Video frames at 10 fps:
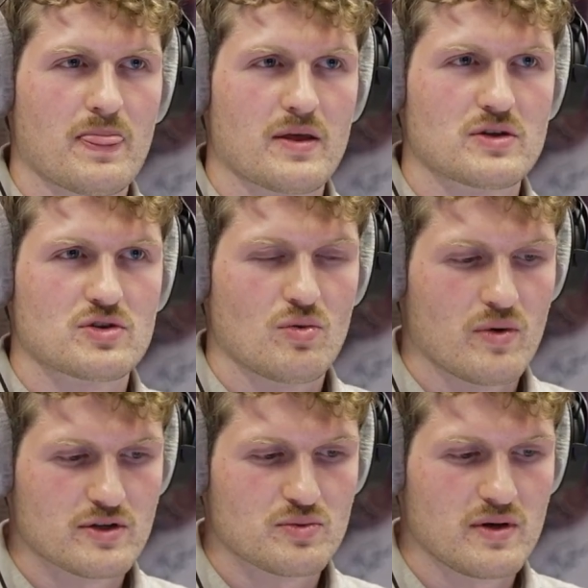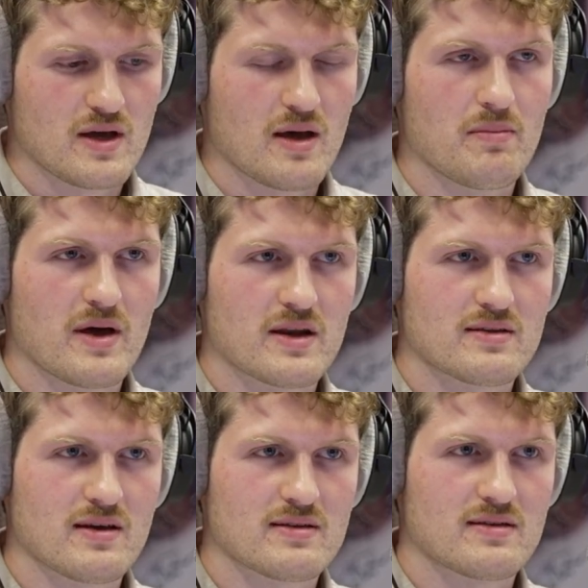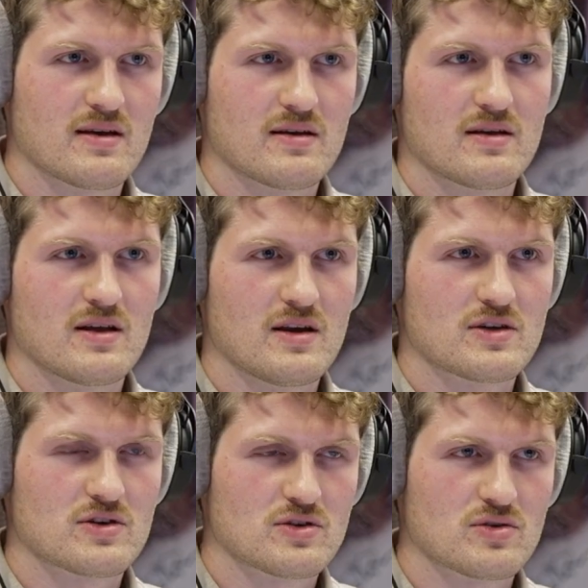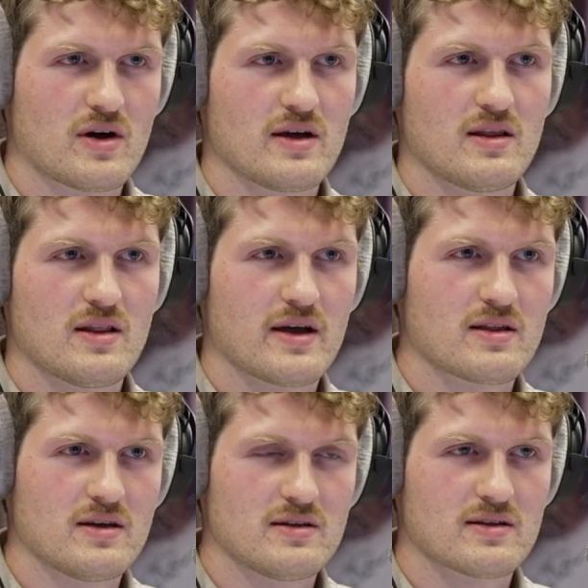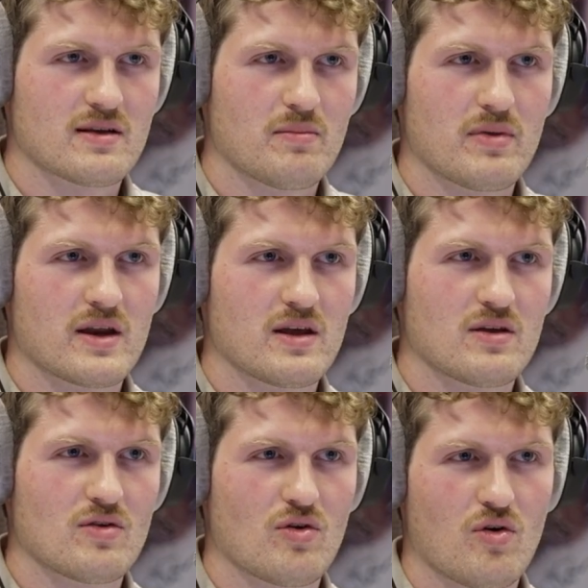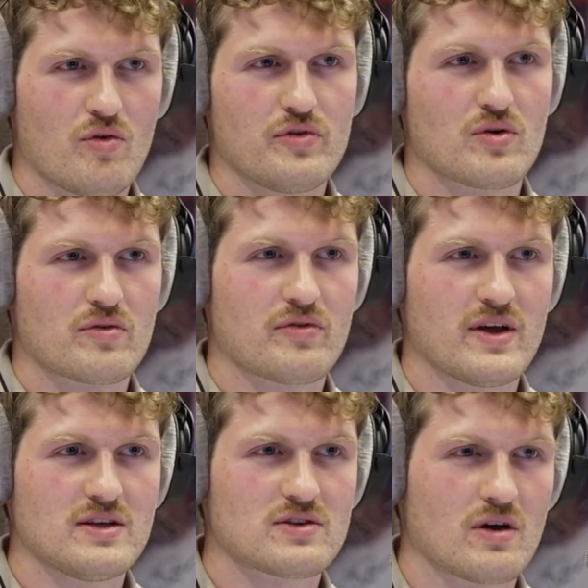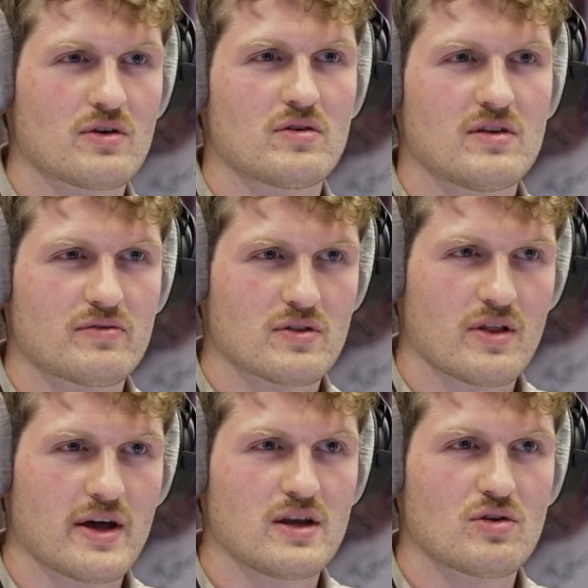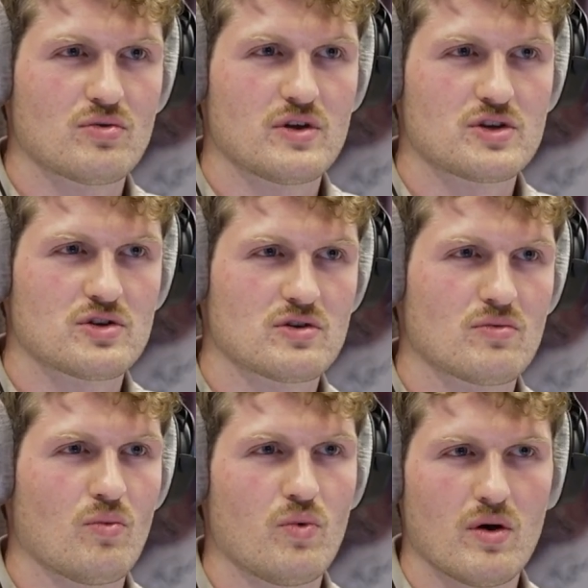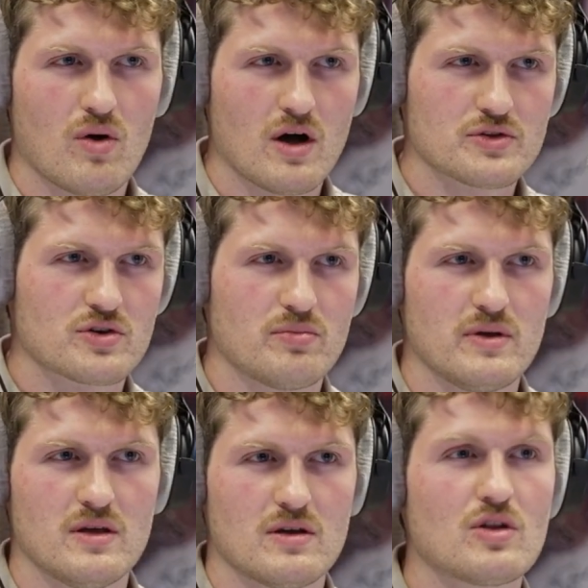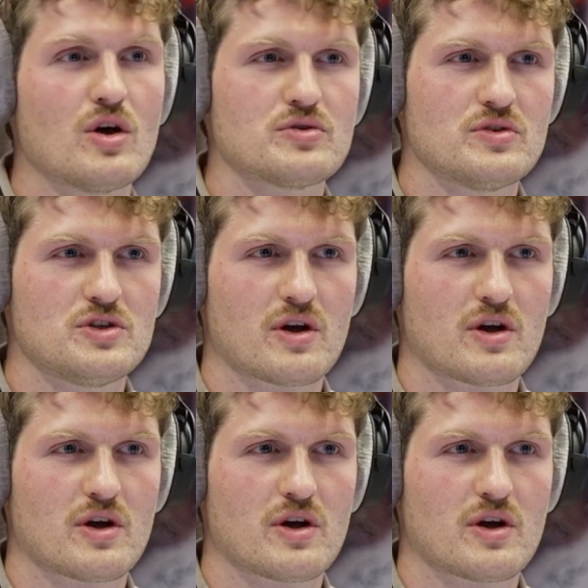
So once we embedded that, then it is also highly likely that the embedding of your face under a different lighting condition will also be close to each other.